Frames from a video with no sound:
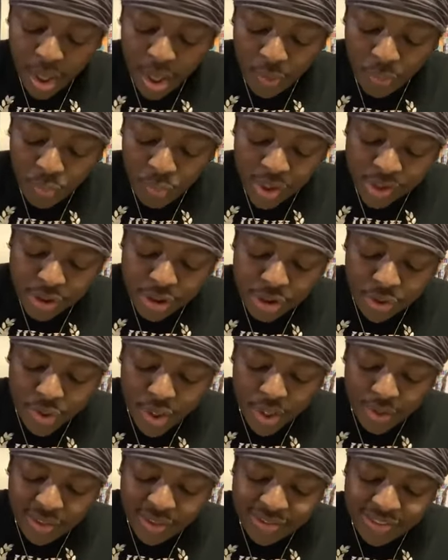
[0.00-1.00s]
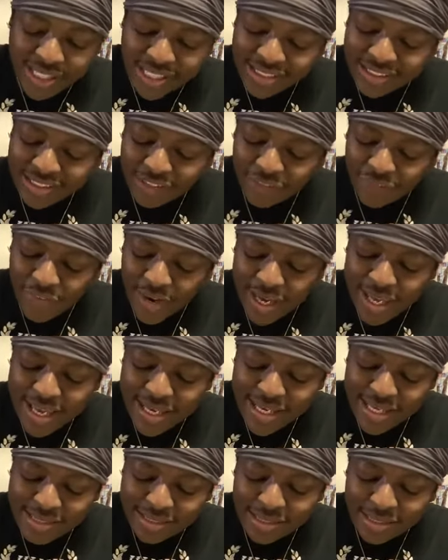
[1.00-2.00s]
And one shall undertake to fight
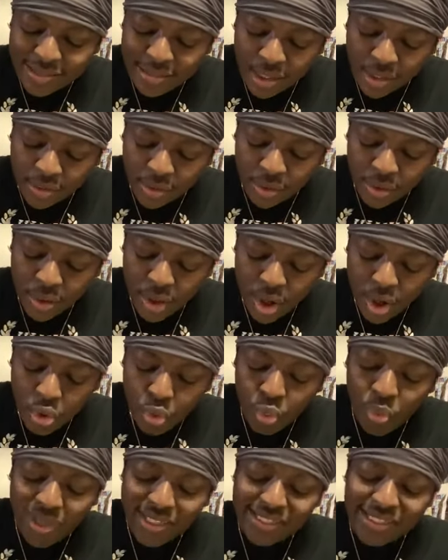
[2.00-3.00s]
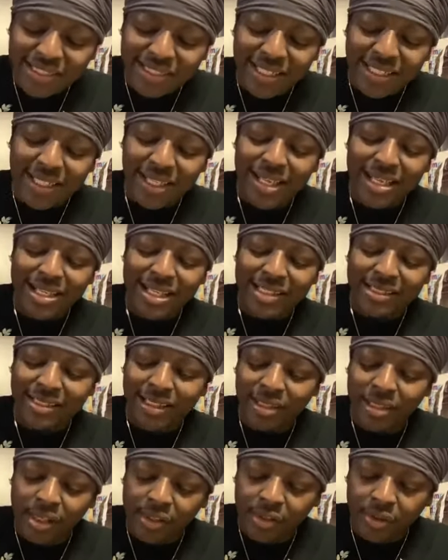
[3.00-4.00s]
against another, one city
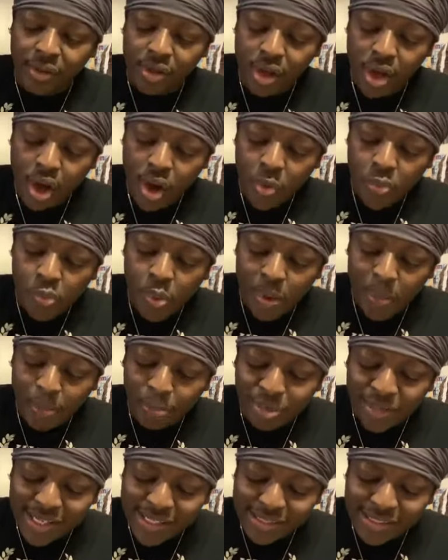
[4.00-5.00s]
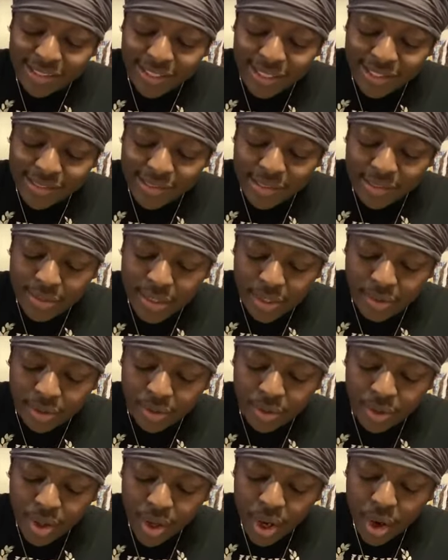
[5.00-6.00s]
against another, one place against
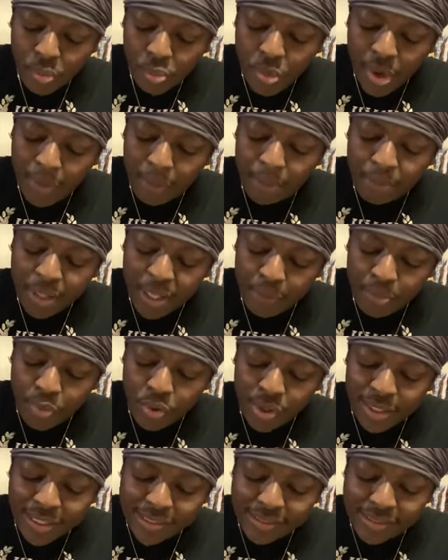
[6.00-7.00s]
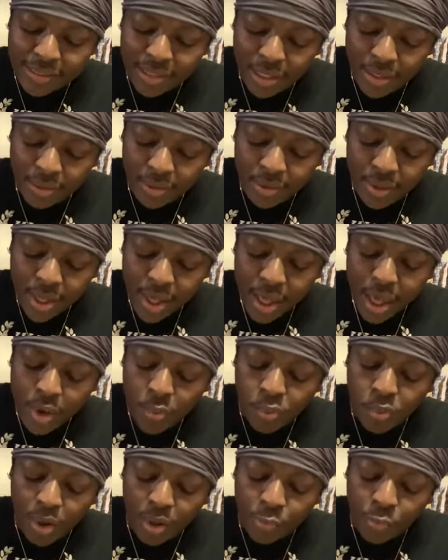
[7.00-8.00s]
another, one people against another,
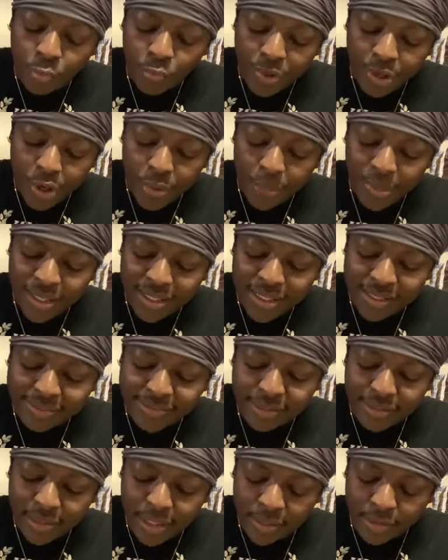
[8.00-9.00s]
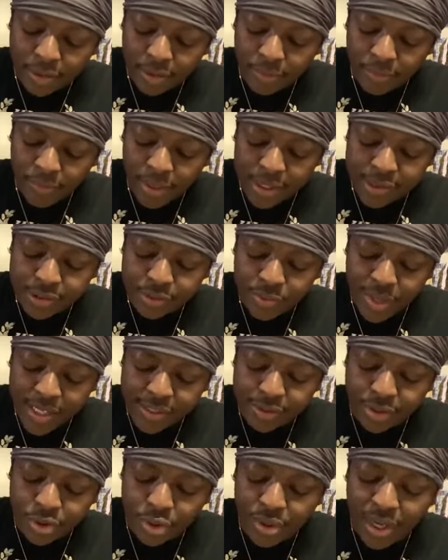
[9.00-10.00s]
and one realm against another, man. So,
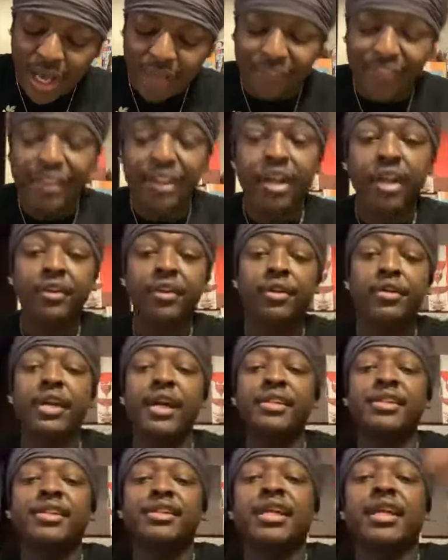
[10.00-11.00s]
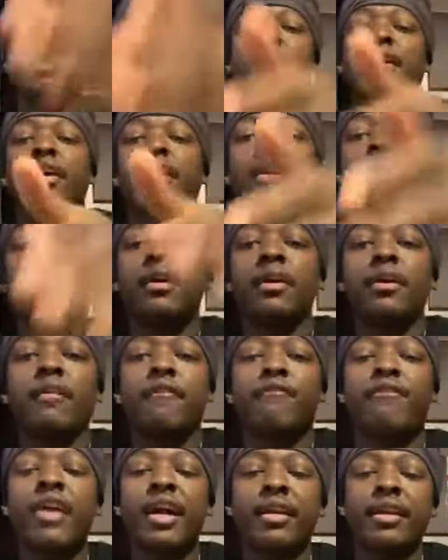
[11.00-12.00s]
right? So you're going to have these other nations kind of uh,
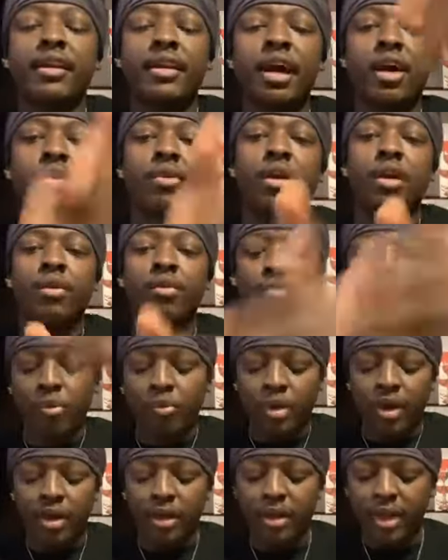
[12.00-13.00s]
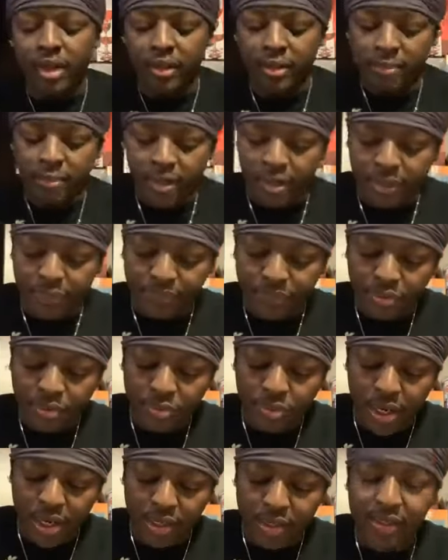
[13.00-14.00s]
fighting it out with one another, man.
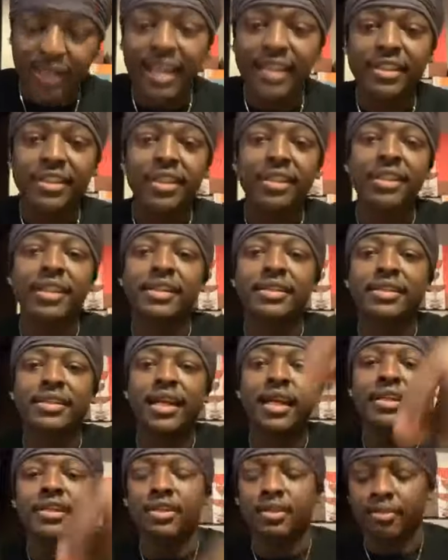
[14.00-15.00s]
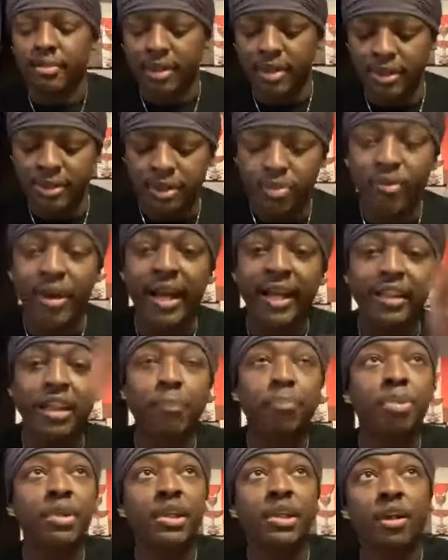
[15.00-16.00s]
Right? Nation against nation, man. Right at
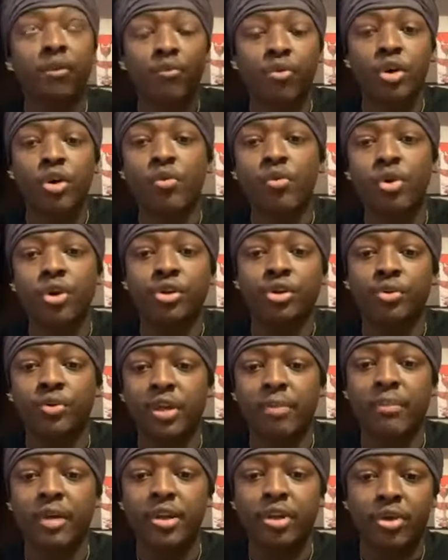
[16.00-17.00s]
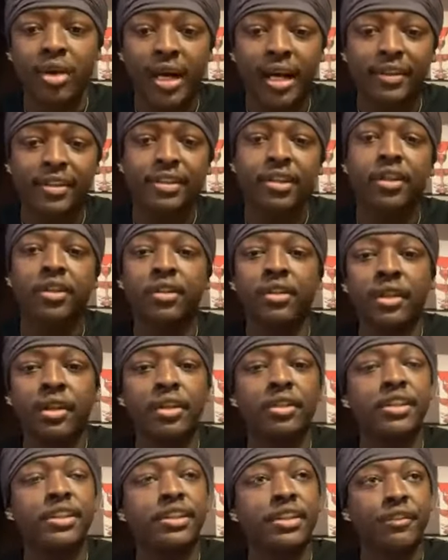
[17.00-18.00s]
the peak of World War Three, man. You're gonna have these other
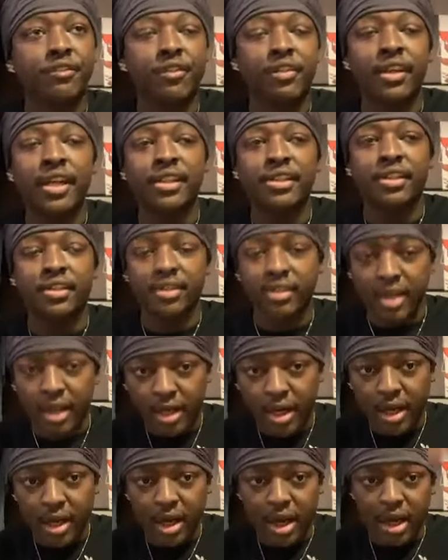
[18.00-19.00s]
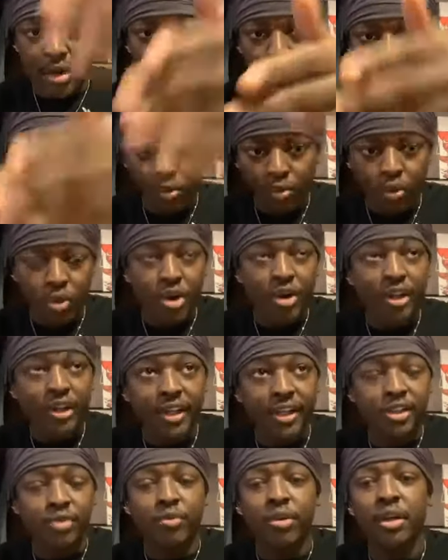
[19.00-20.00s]
these different nations uh, warn
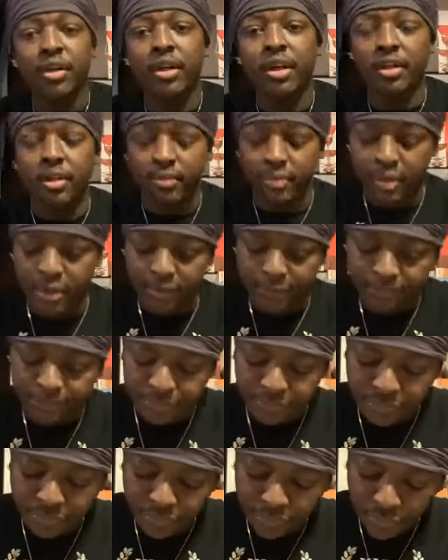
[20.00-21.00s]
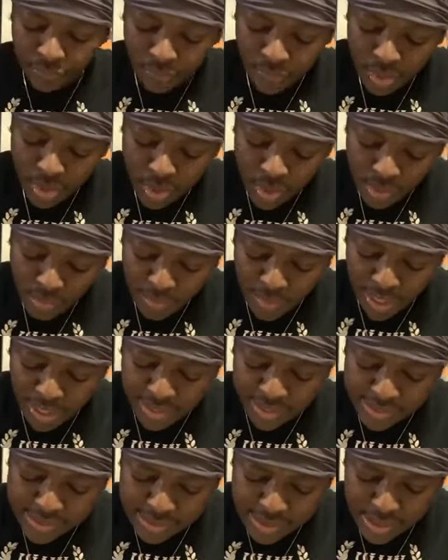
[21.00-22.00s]
against one another, man.
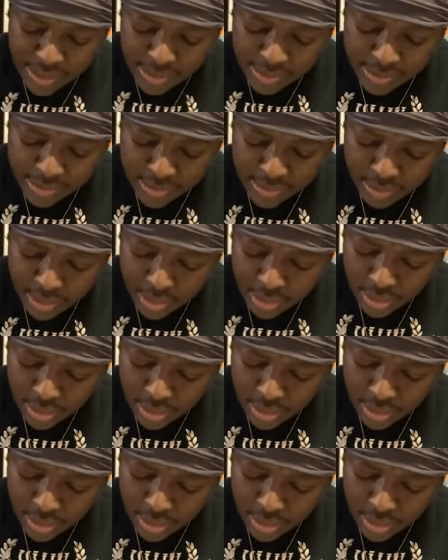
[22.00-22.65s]
Right? And it says,